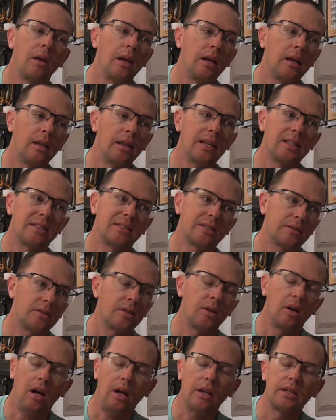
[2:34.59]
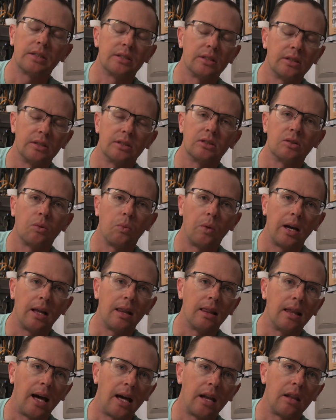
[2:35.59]
and that's honestly, this is the way a
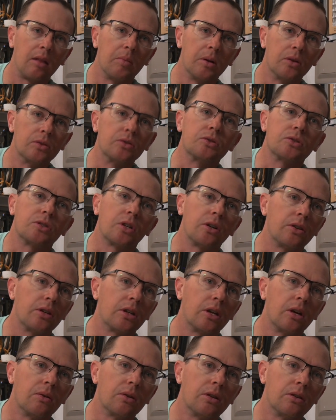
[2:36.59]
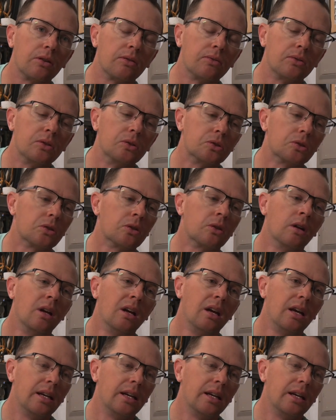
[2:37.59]
lot of the boats are starting to go here in the future.